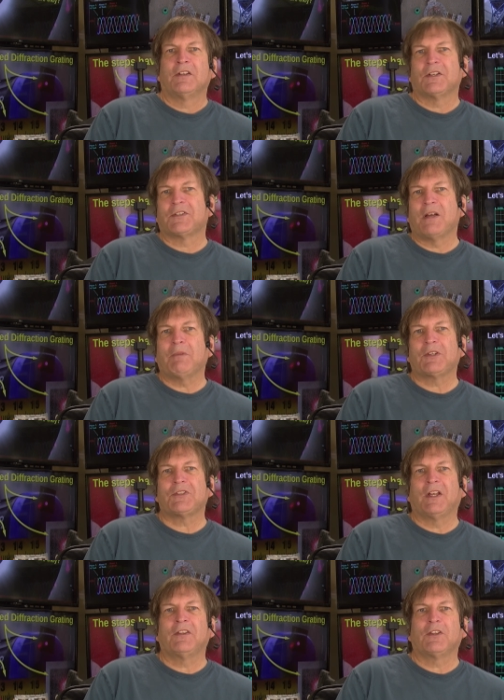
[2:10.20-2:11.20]
To some
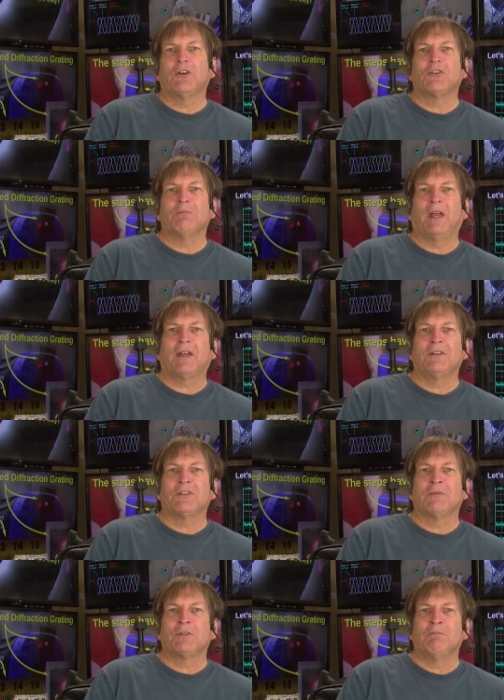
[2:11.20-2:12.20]
extent, those
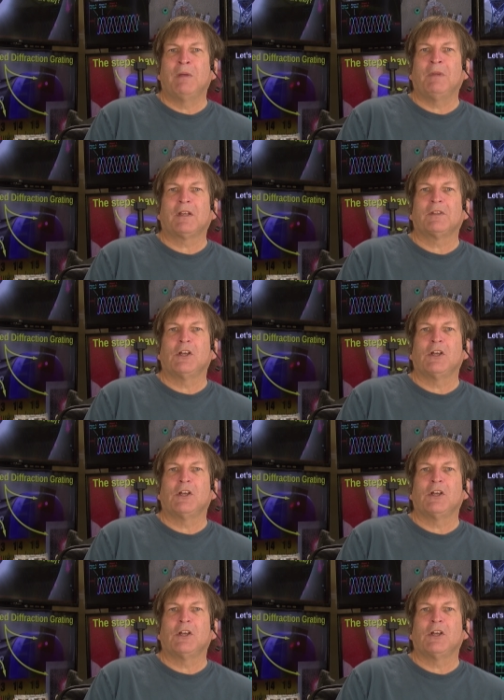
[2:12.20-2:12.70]
mechanisms mimic